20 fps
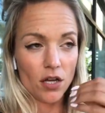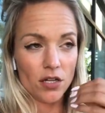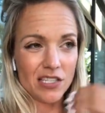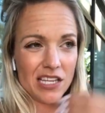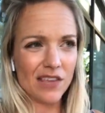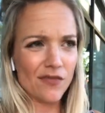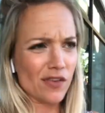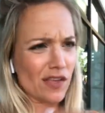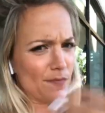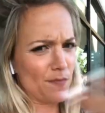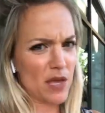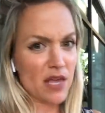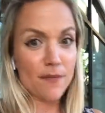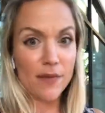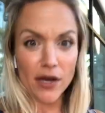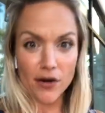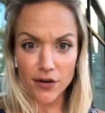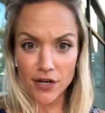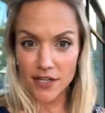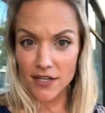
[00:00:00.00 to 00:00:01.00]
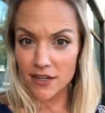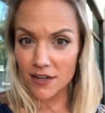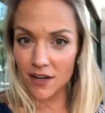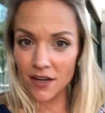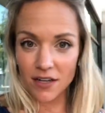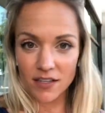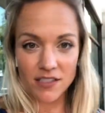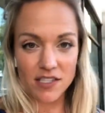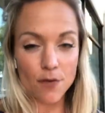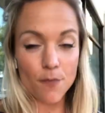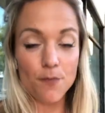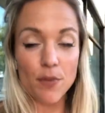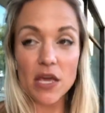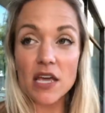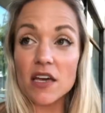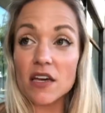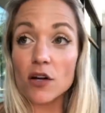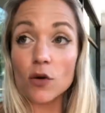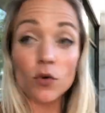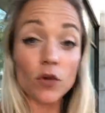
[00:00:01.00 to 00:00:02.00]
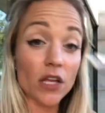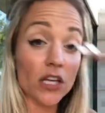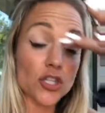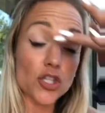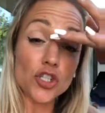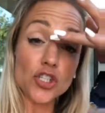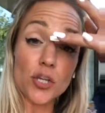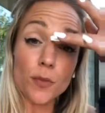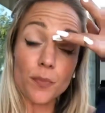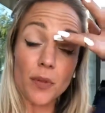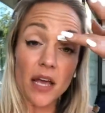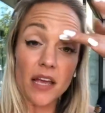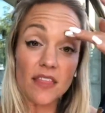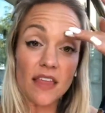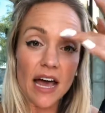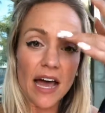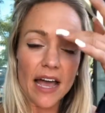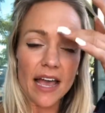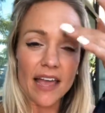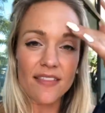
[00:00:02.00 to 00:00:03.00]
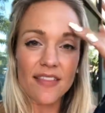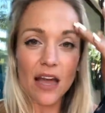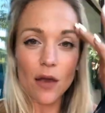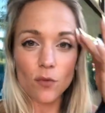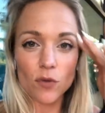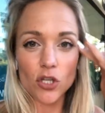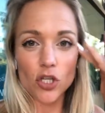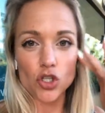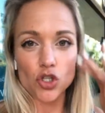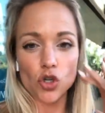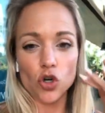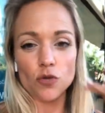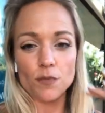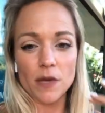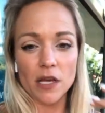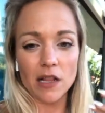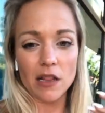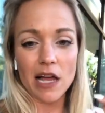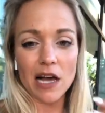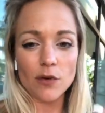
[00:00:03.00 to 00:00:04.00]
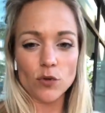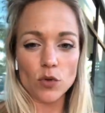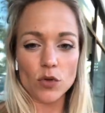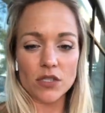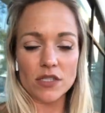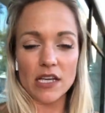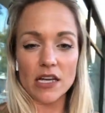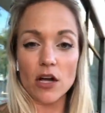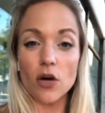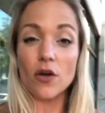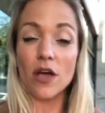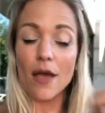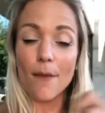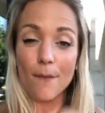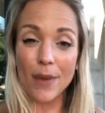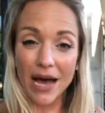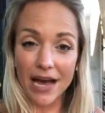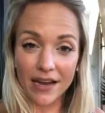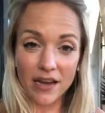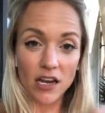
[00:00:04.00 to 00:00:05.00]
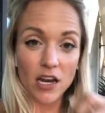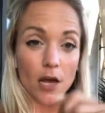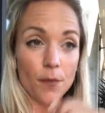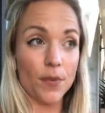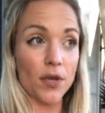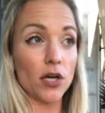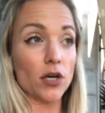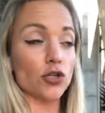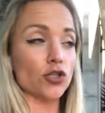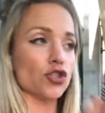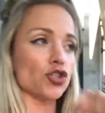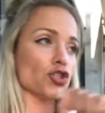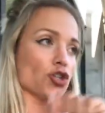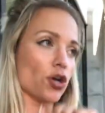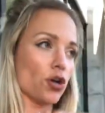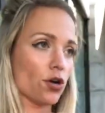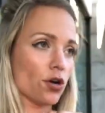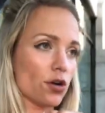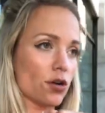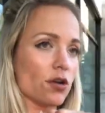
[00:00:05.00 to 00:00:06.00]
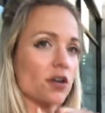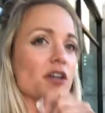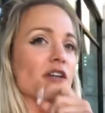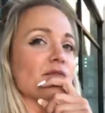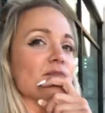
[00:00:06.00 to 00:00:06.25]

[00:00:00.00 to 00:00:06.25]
to even be married, to be in a relationship like that. And that really showed me a lot, where it's like, okay, back it up here, skirt.